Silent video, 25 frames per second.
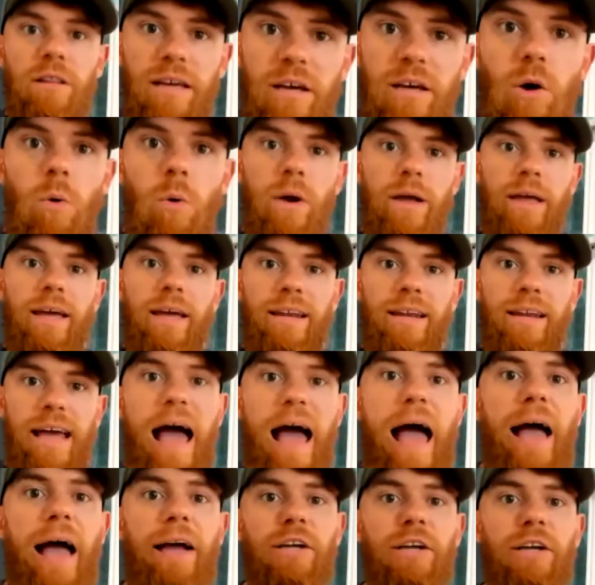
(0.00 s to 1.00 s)
going into
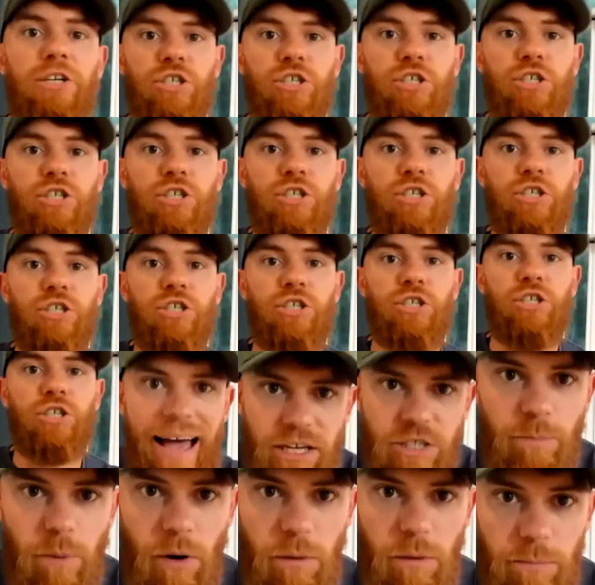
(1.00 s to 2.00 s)
action, but
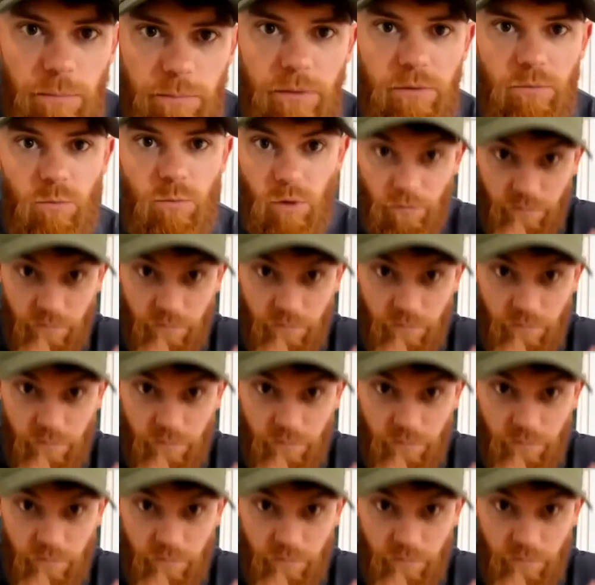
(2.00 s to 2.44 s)
that is purpose.